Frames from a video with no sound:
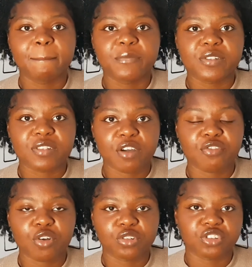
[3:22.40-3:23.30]

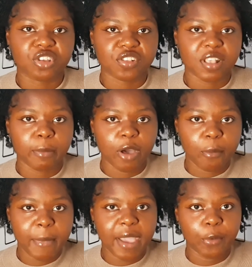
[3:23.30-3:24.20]
self-conscious
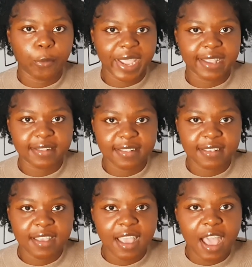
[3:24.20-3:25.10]
about my weight,
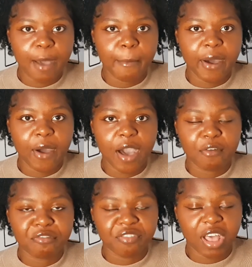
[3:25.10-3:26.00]
about how
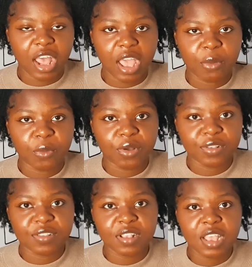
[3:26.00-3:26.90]
fat I
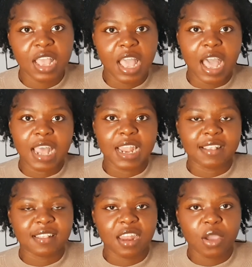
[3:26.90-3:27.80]
was, and I
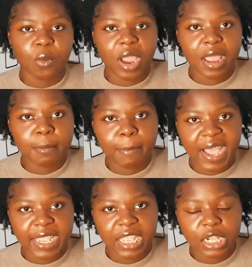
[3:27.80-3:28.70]
started wearing
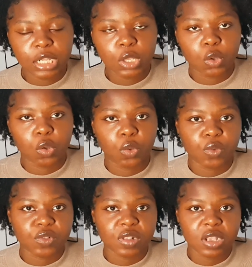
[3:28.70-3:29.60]
baggy
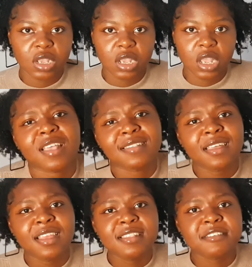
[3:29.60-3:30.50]
clothes. I
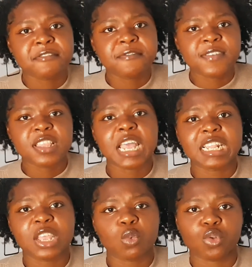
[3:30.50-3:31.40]
started to feel
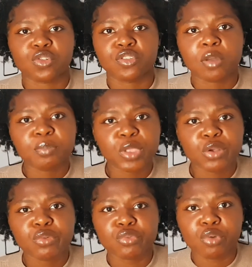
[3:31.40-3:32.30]
like there was
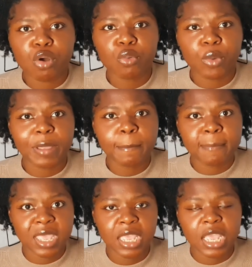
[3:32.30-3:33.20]
something wrong with
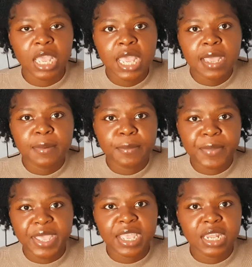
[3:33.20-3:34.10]
me
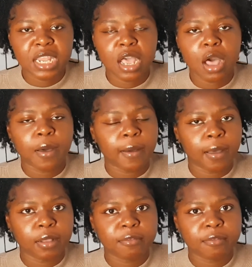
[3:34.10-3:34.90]
being a